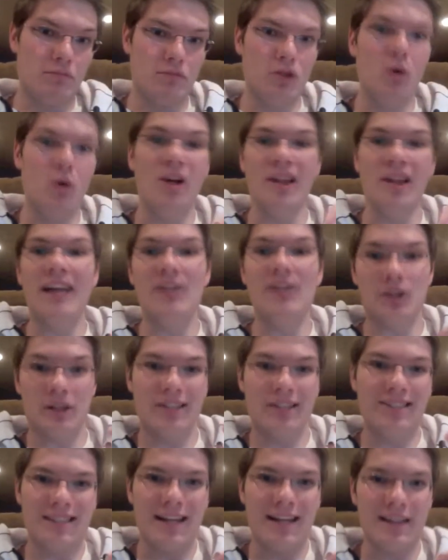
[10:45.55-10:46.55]
to a lesser
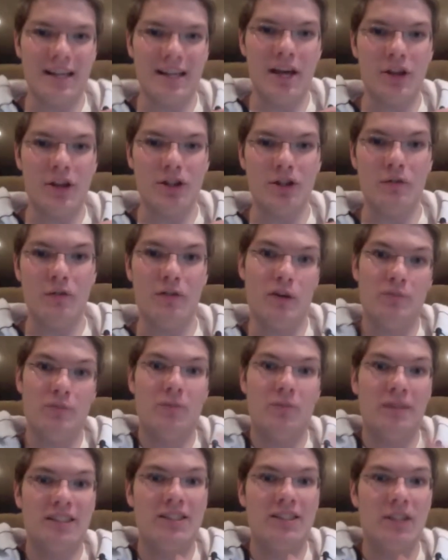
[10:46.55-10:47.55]
extent, the other two films,
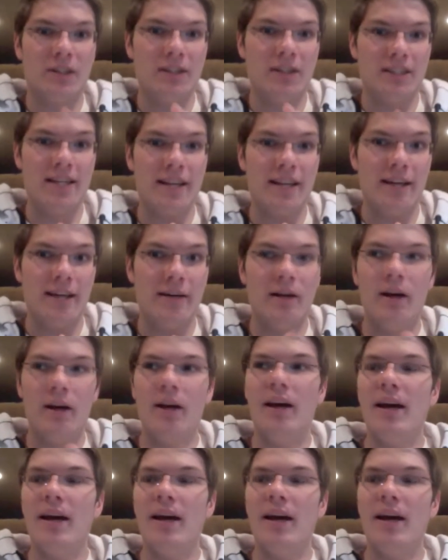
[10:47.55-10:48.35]
but he still did.